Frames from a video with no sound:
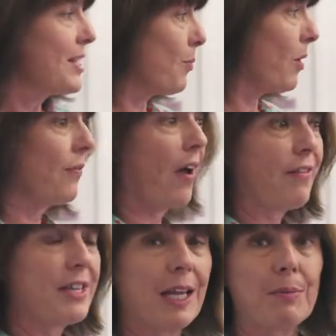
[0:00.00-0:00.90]
is one of
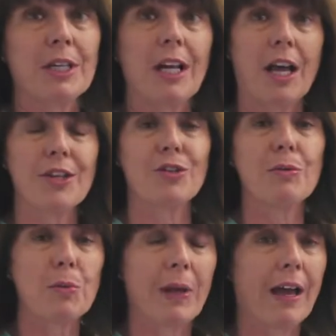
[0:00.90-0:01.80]
our reception
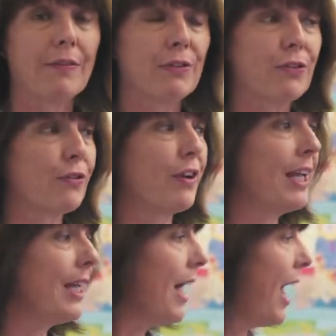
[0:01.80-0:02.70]
classrooms. We have 3.